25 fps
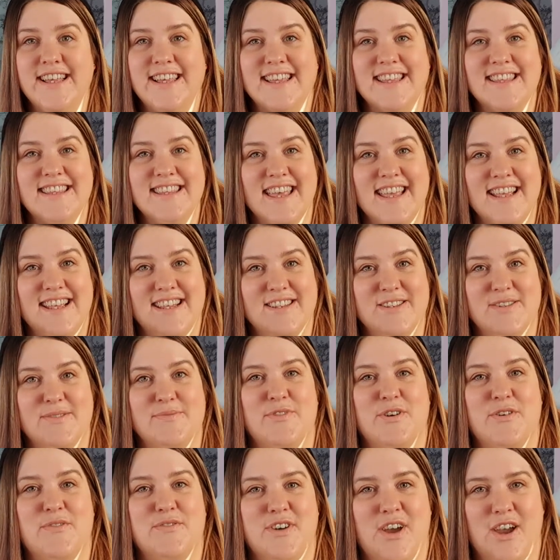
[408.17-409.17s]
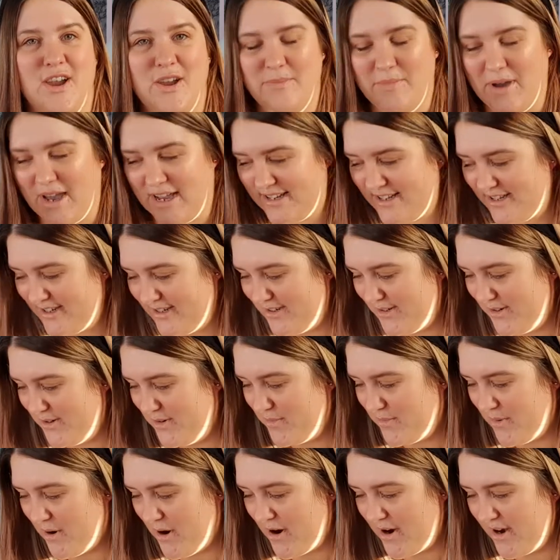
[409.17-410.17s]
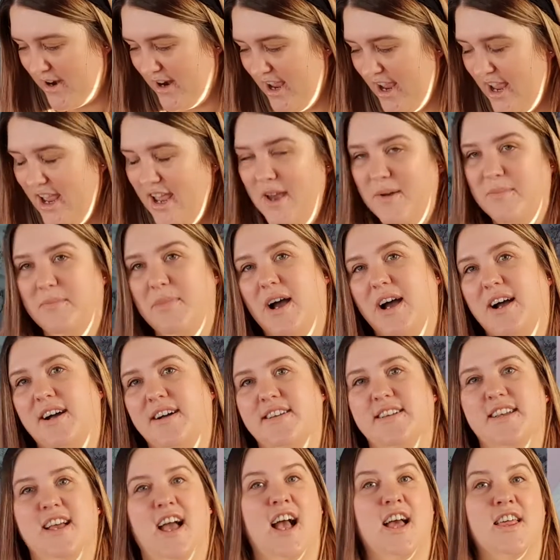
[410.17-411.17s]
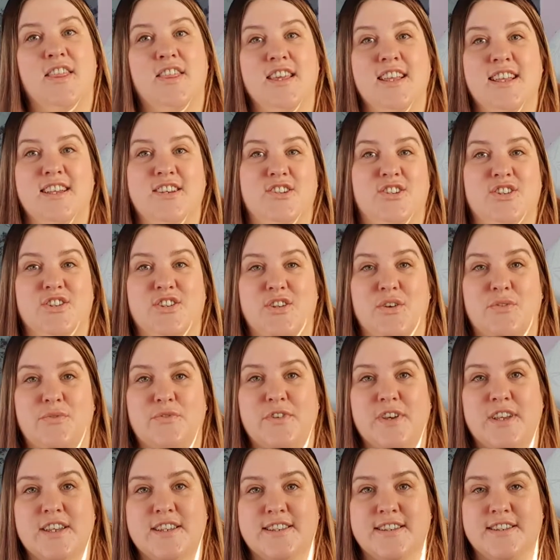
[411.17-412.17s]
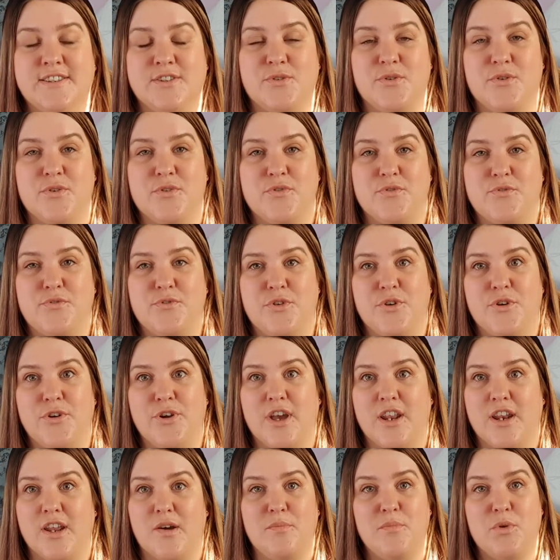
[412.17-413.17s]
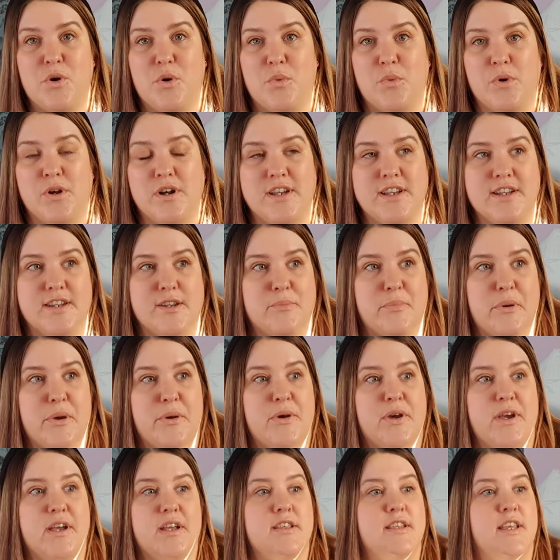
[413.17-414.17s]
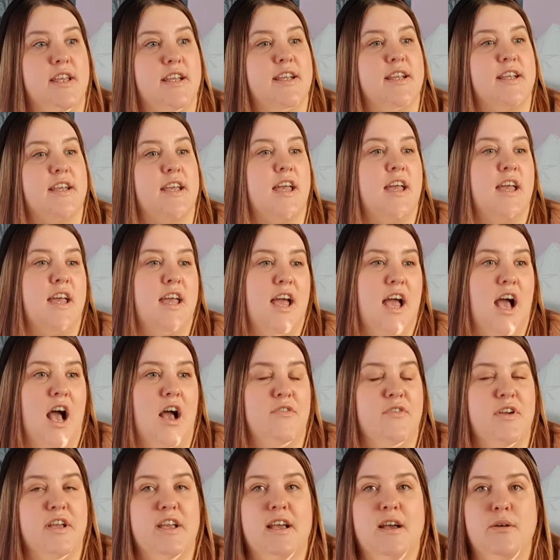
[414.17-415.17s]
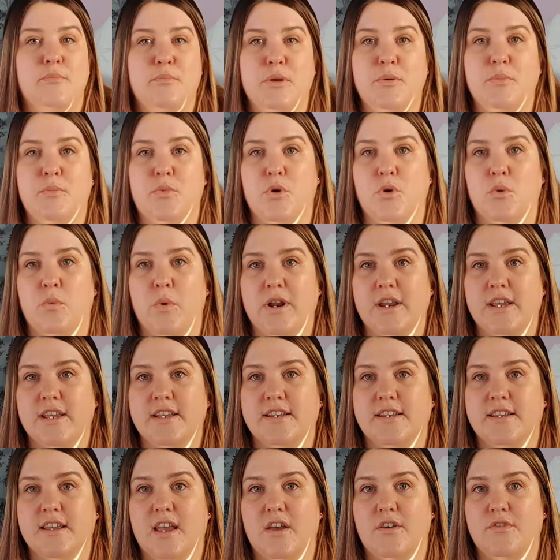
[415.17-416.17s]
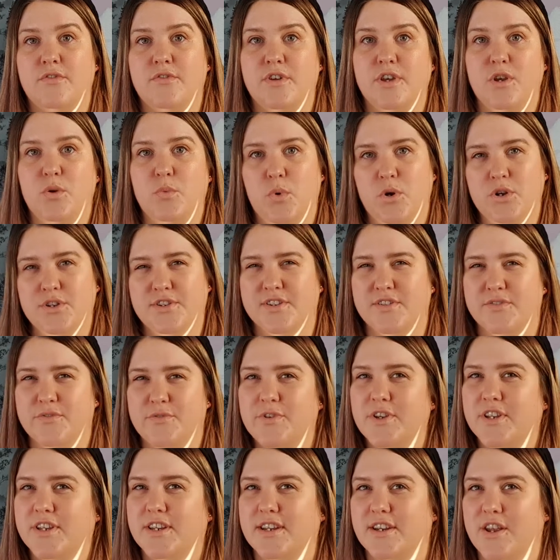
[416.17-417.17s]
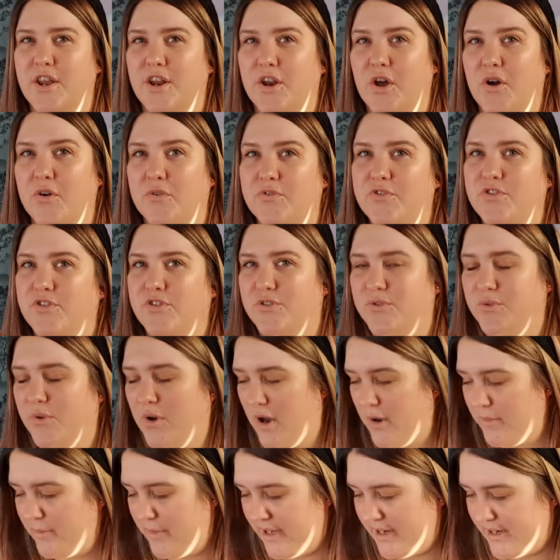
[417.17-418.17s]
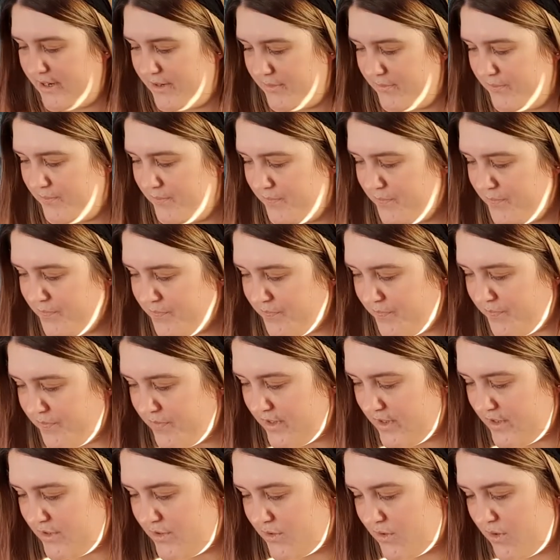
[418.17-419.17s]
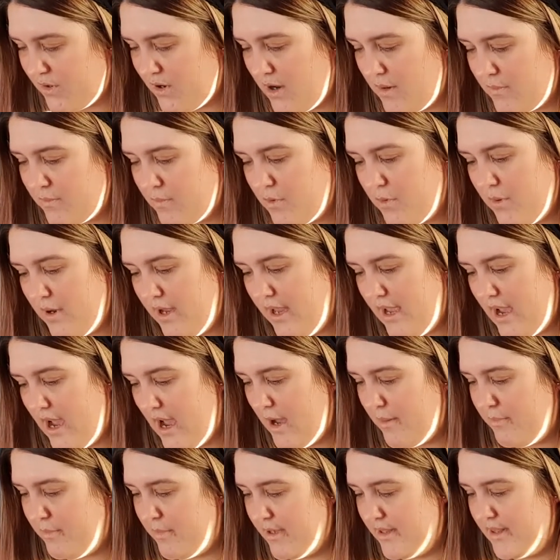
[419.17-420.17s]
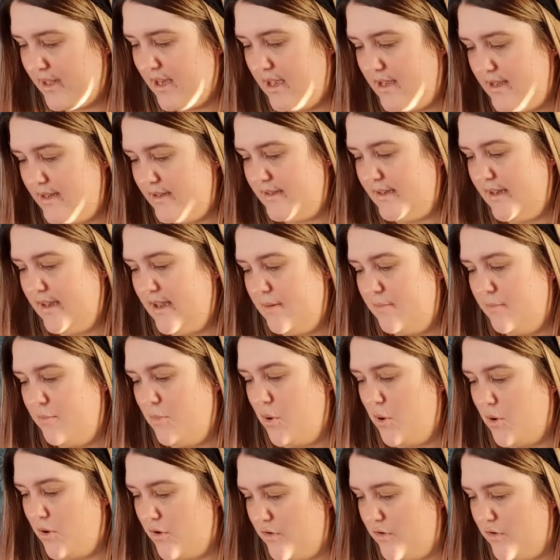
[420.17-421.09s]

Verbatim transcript: like he's reverted back to newborn but I think it's just a phase he's going through and I'm not worried about it like I think I'd be more worried if he wasn't feeding enough, do you know what I mean? So I'm quite happy that he's eating more